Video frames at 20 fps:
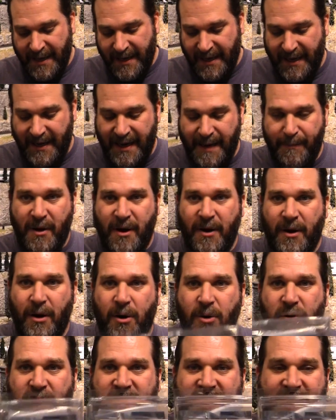And I bought a
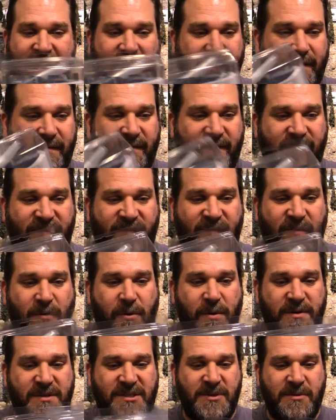whole kit.
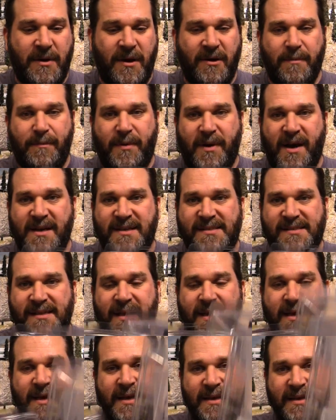For 200 bucks,
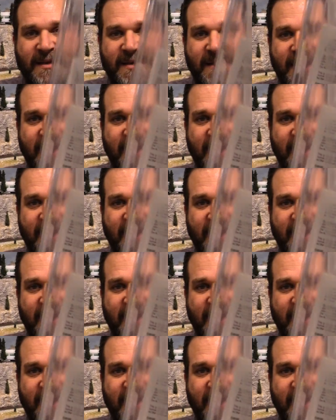you